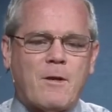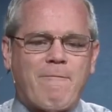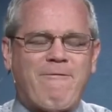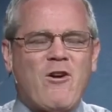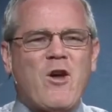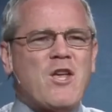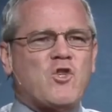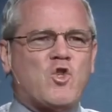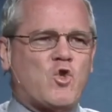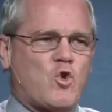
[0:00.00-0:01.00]
very
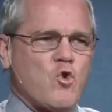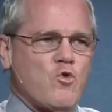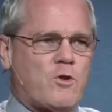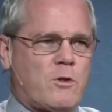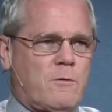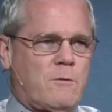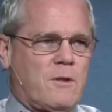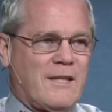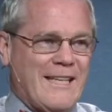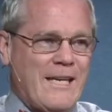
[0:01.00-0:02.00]
astute
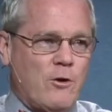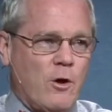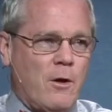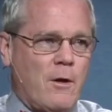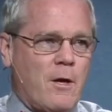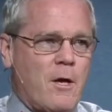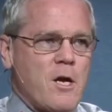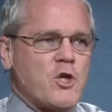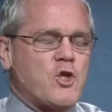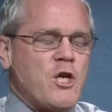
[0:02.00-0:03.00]
leader.
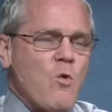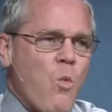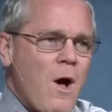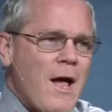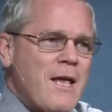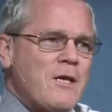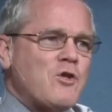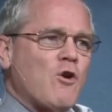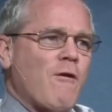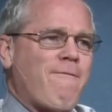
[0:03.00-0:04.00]
She
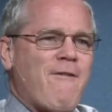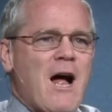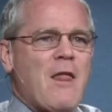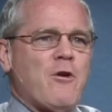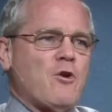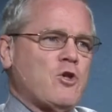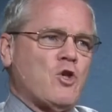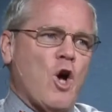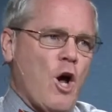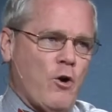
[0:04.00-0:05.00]
was her father's
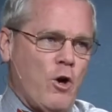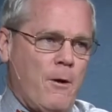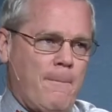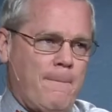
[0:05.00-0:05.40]
daughter